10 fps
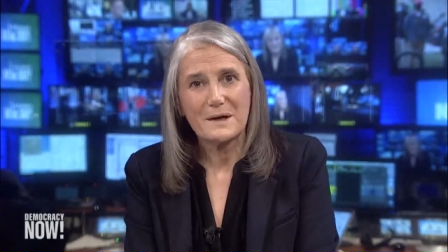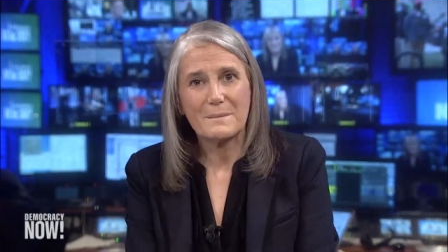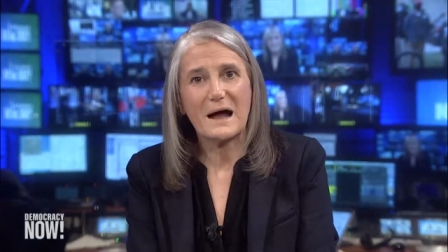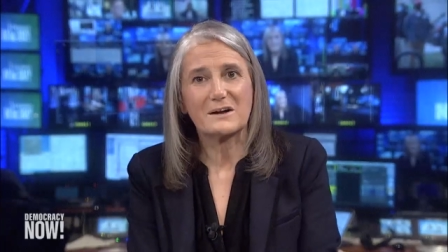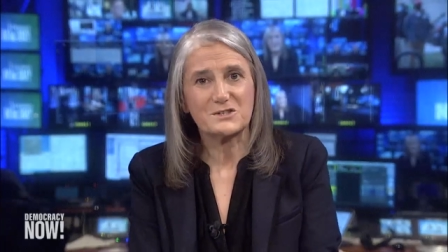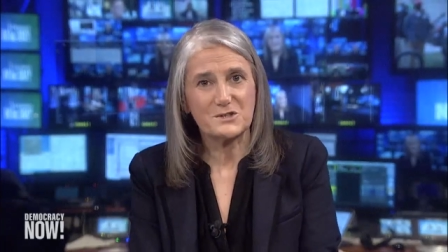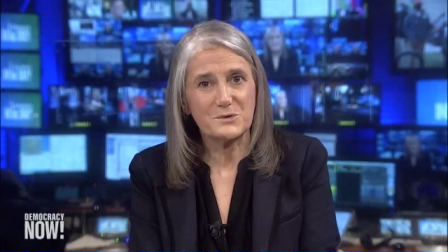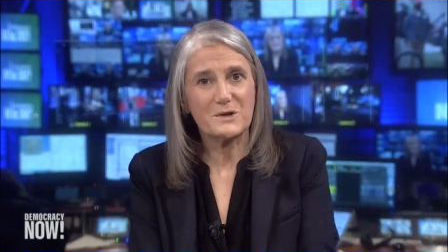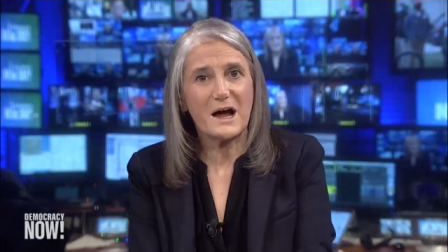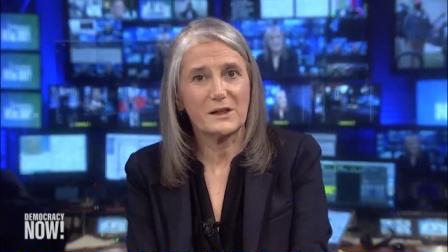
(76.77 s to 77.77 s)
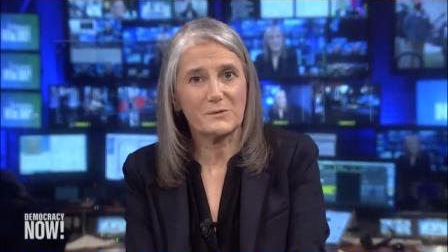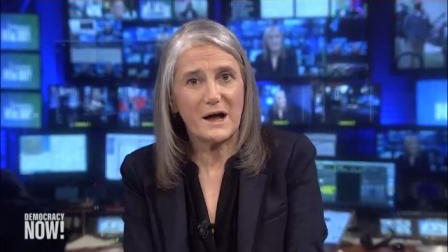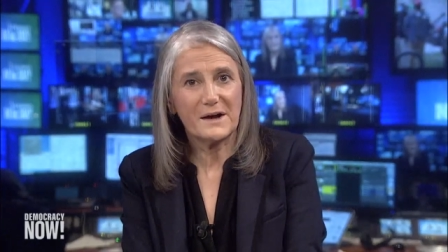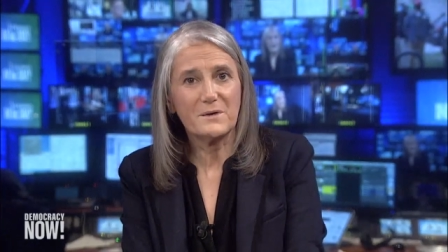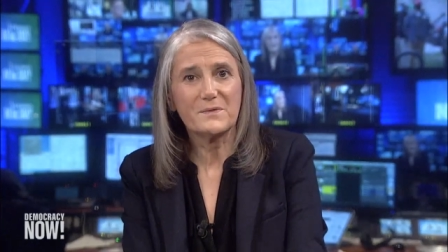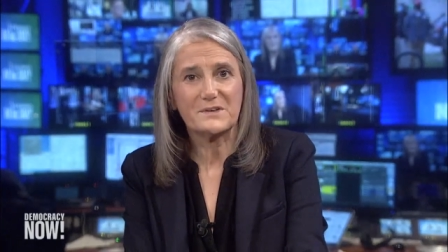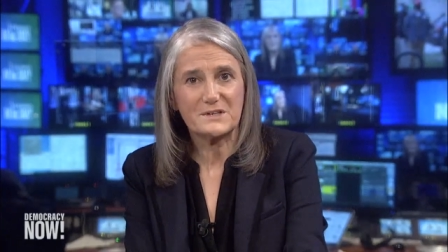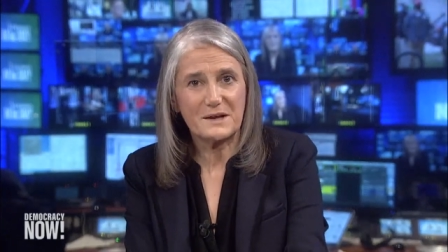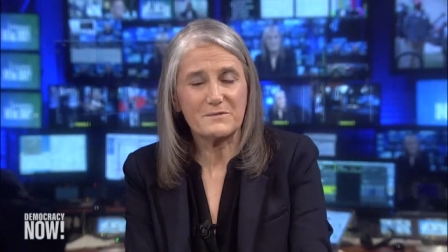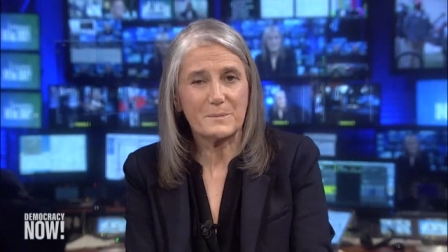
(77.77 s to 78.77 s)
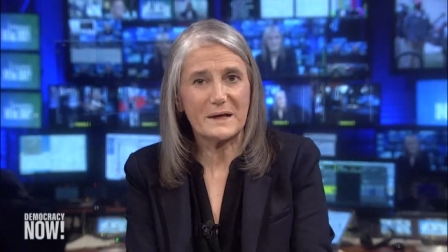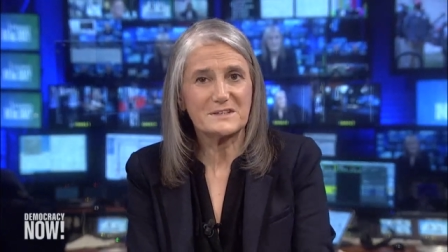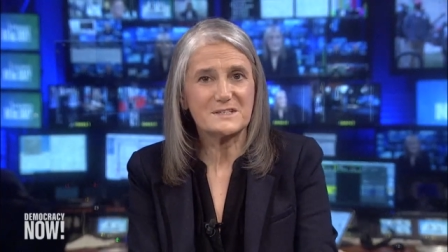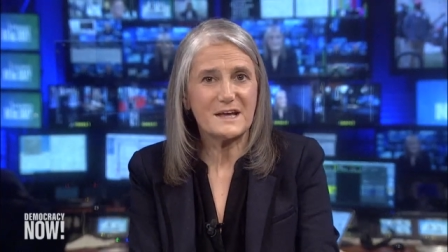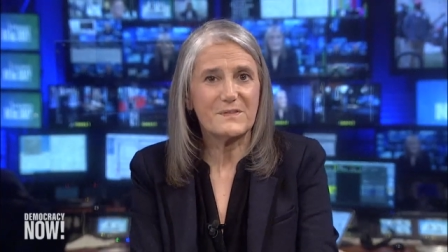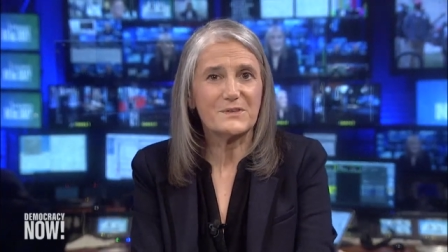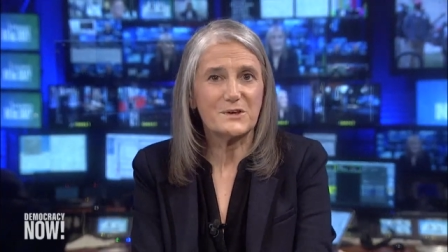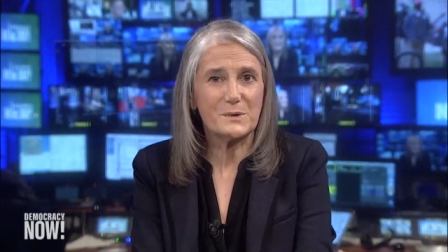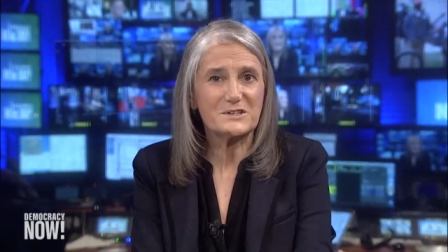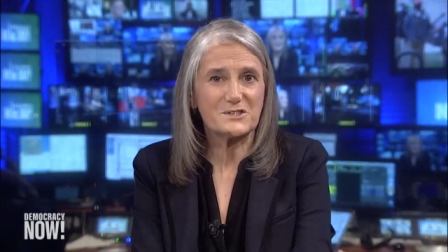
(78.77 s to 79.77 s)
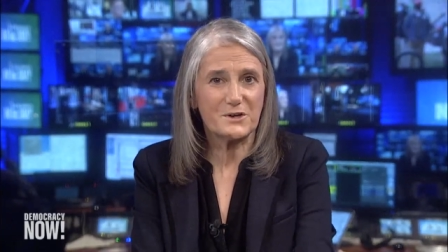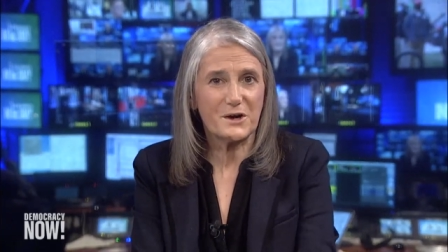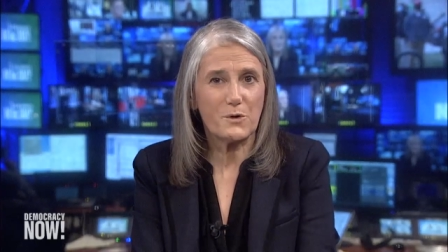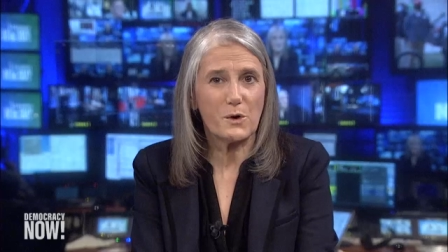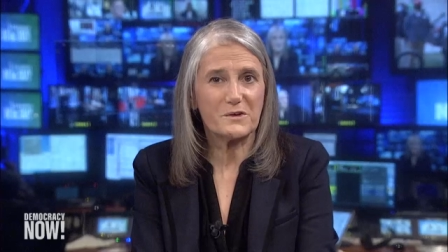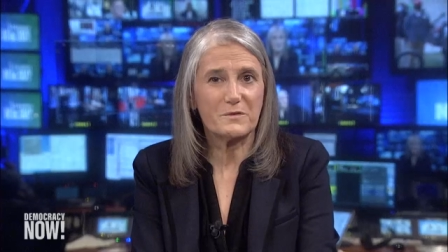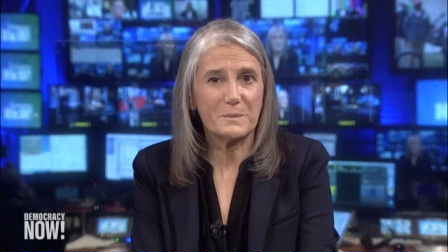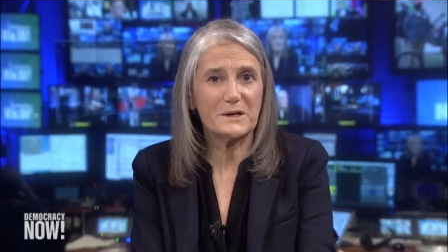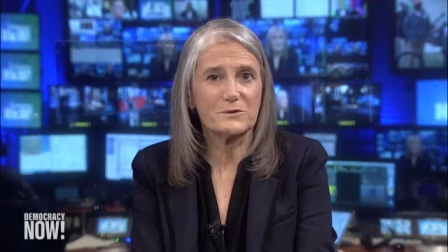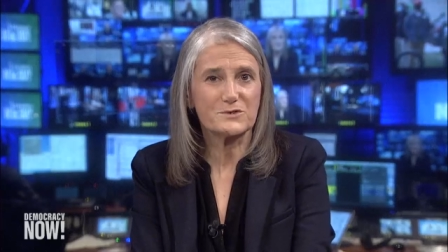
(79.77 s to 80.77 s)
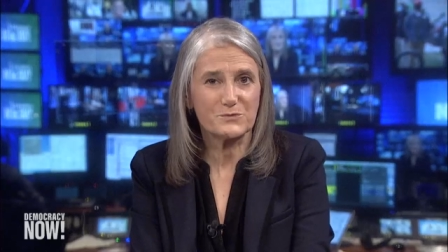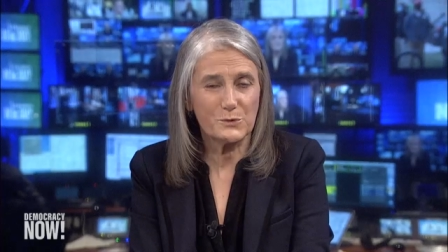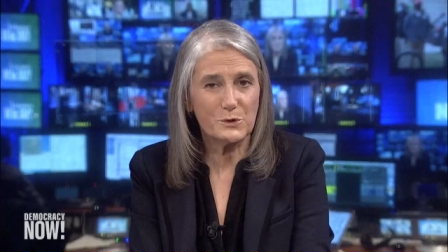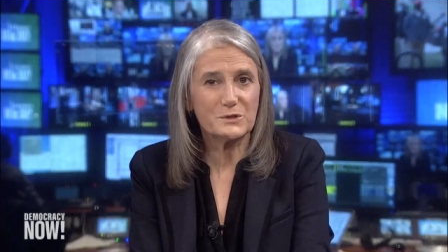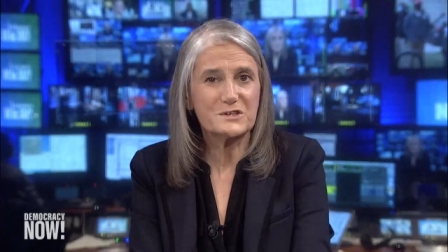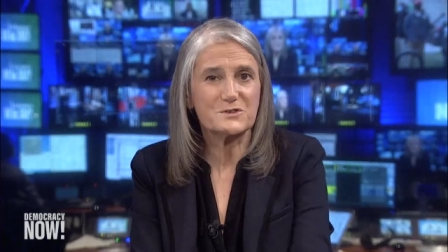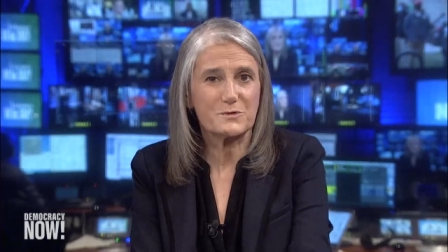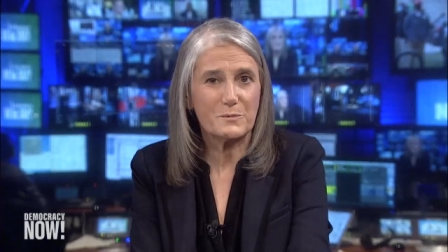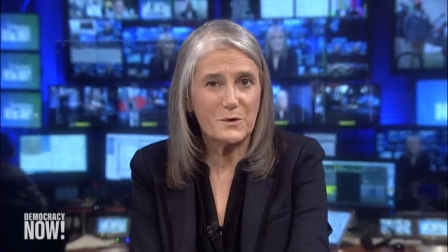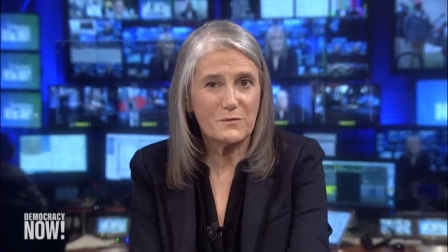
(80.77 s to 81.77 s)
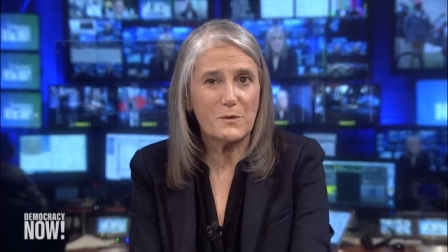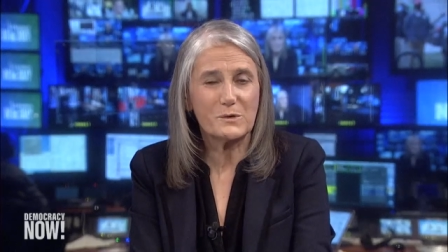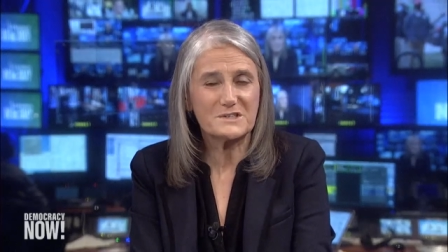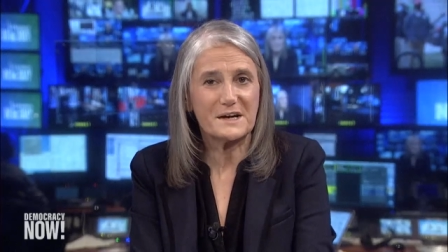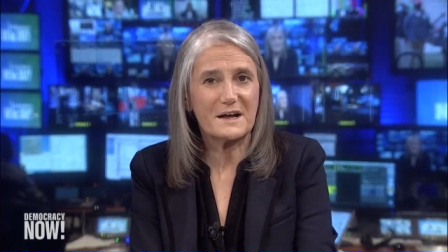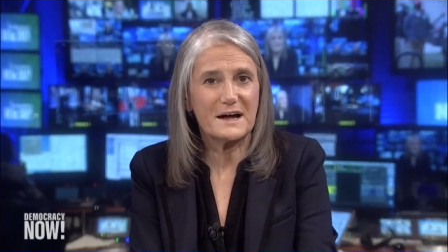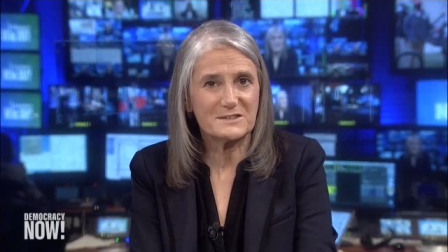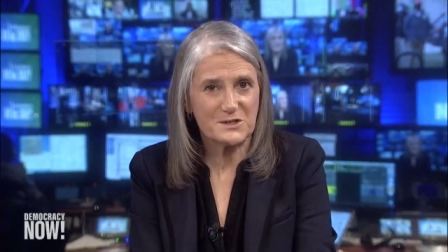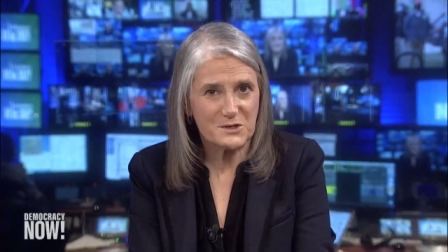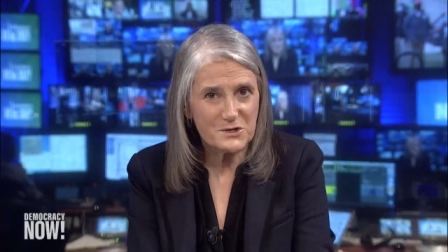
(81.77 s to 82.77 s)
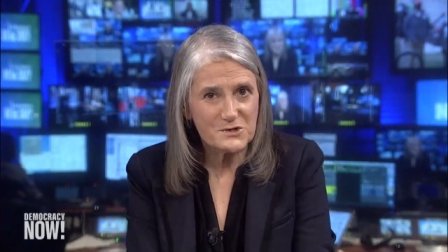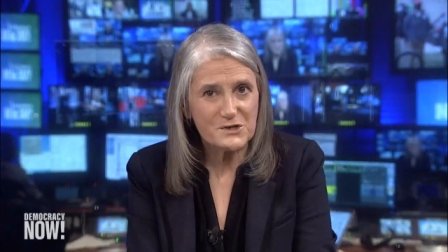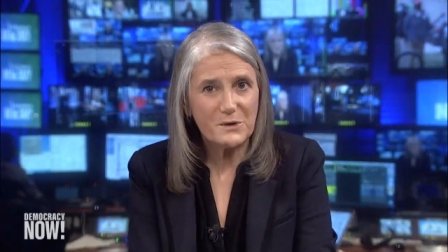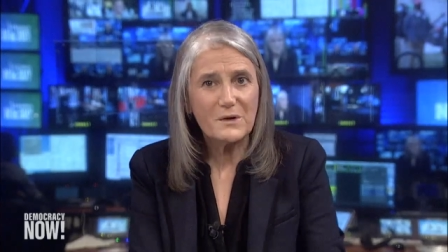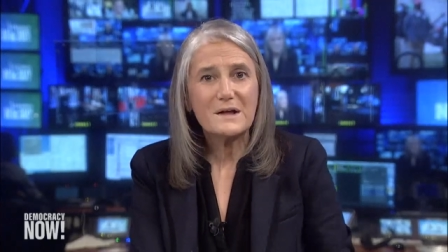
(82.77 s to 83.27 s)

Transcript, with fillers: Baca sued Colorado. The Denver-based 10th U.S. Circuit Court of Appeals ruled his removal was unconstitutional.